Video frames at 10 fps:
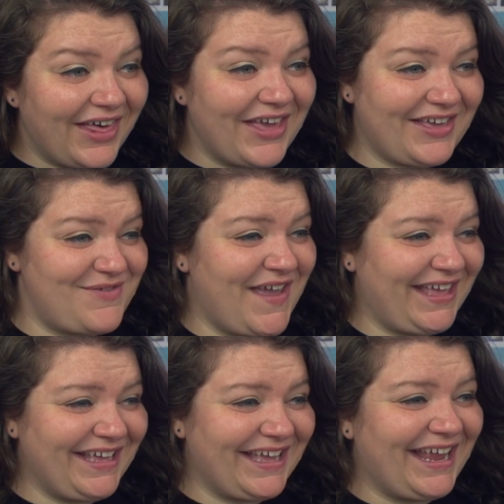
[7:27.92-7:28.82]
like
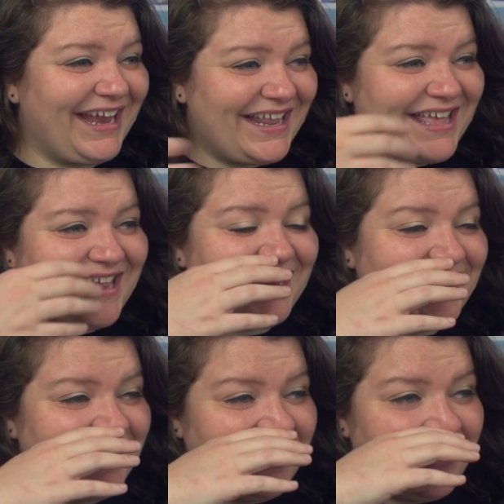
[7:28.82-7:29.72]
being in it
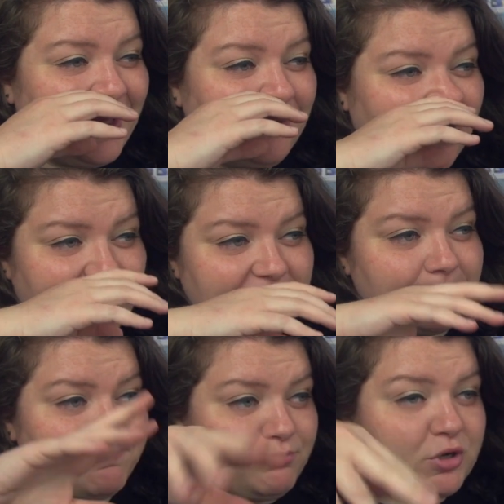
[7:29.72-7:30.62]
and like
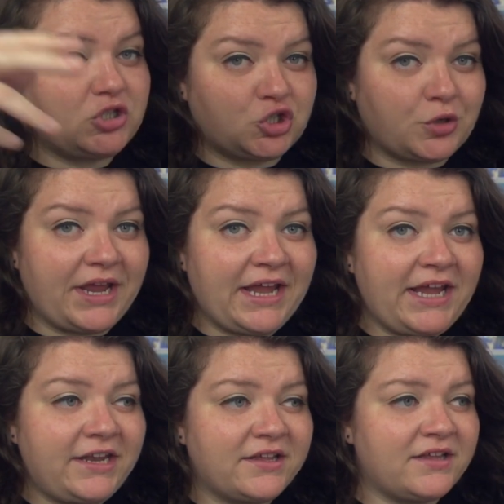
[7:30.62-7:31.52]

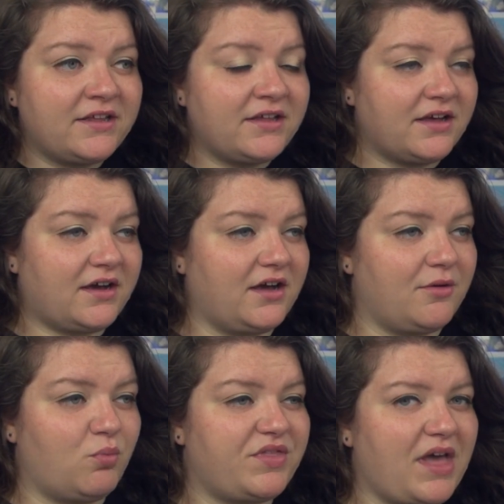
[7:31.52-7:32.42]
portrayed
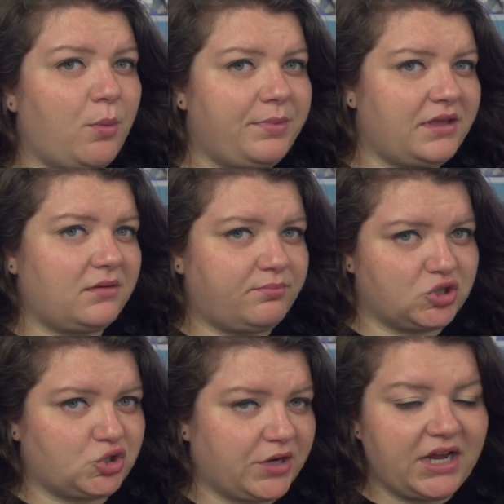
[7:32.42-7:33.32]
um, without being
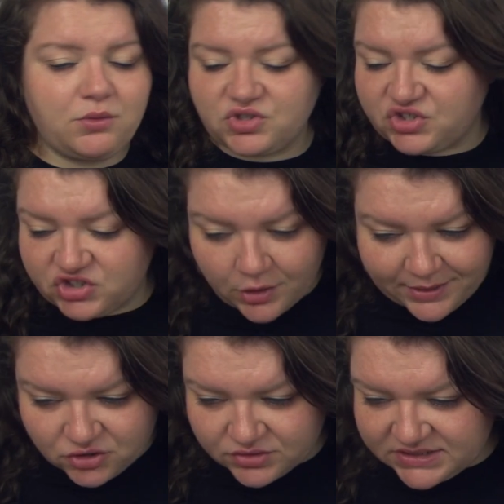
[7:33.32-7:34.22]
portrayed was
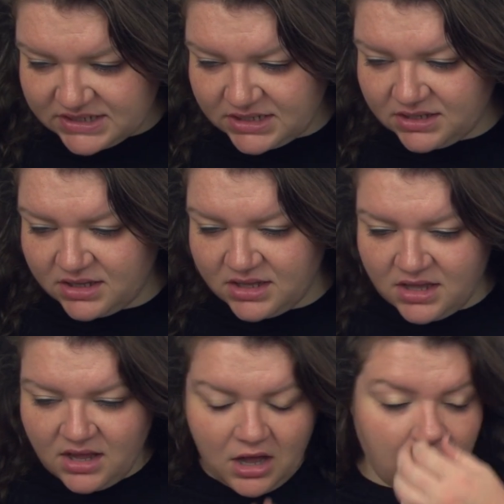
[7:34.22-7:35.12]
so interesting.
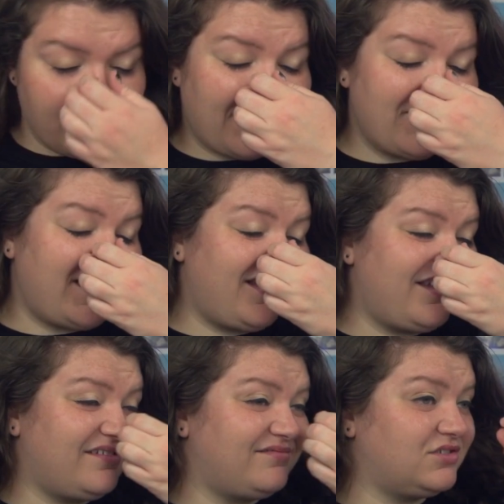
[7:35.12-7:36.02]
Um, and
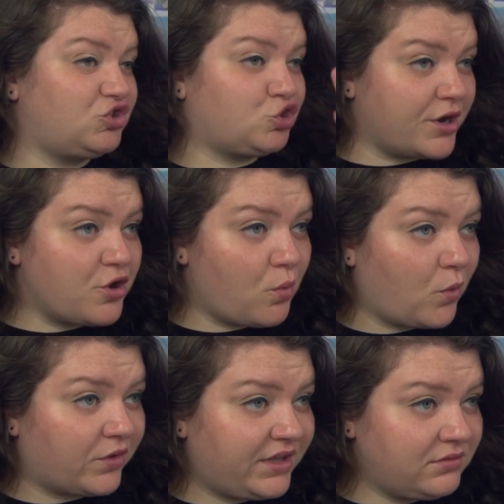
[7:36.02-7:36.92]
then trigger
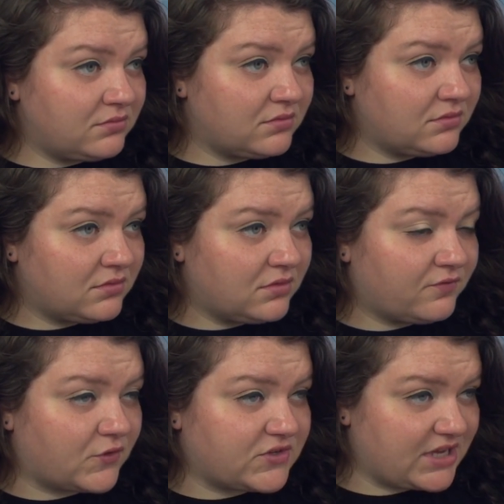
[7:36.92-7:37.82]
warning
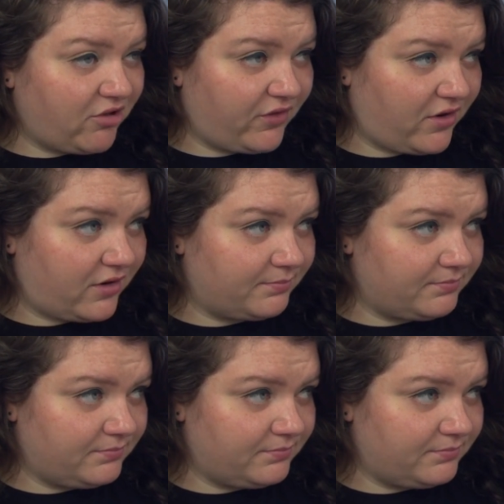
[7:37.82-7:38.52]
for self harm.